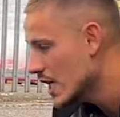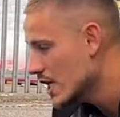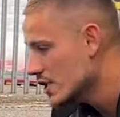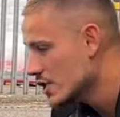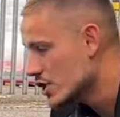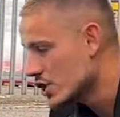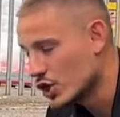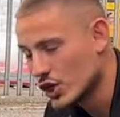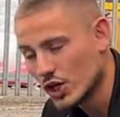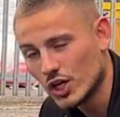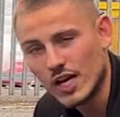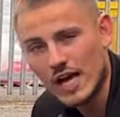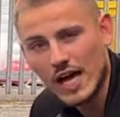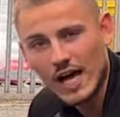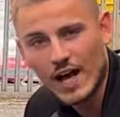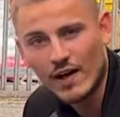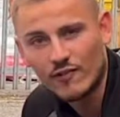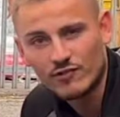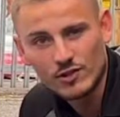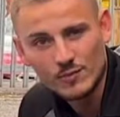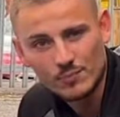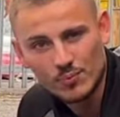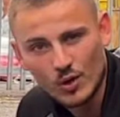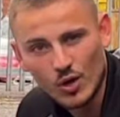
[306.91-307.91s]
So you're going to have
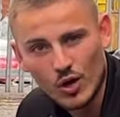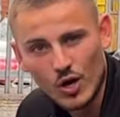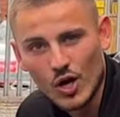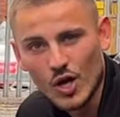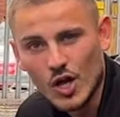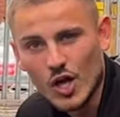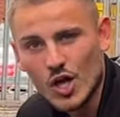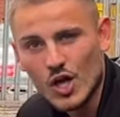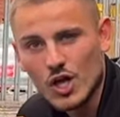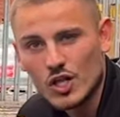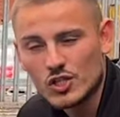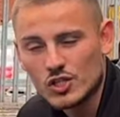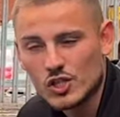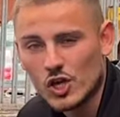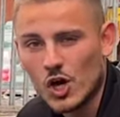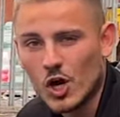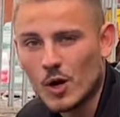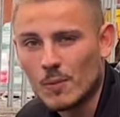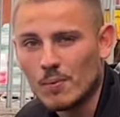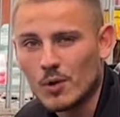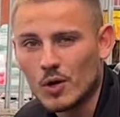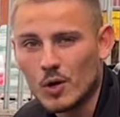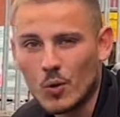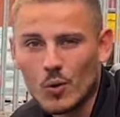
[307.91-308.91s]
to put top
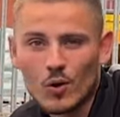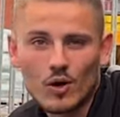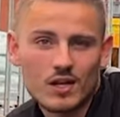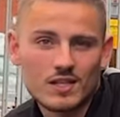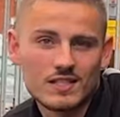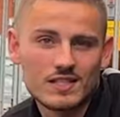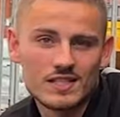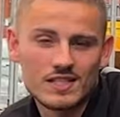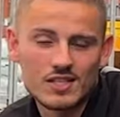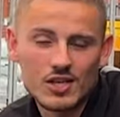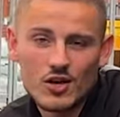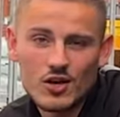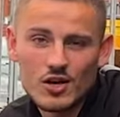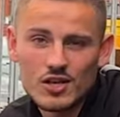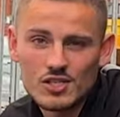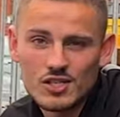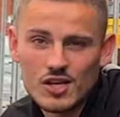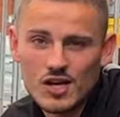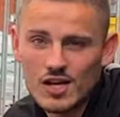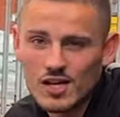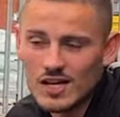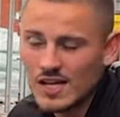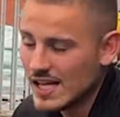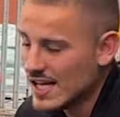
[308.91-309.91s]
quality tyres
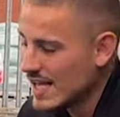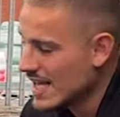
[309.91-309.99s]
on,